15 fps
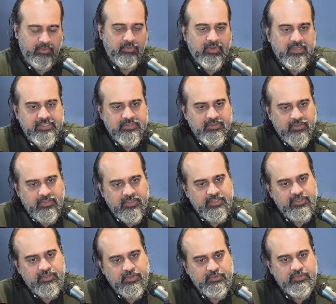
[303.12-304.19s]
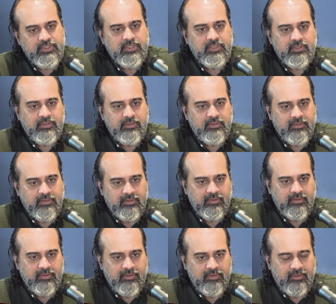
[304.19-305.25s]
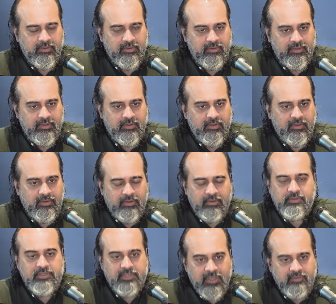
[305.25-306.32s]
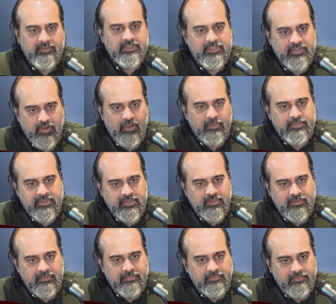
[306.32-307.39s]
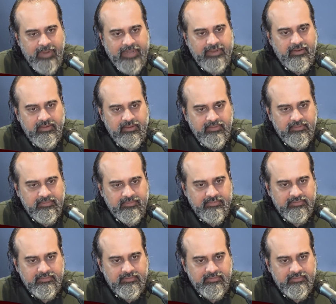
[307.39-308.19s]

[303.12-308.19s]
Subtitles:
The onus is on the institution to serve us jobs on platter.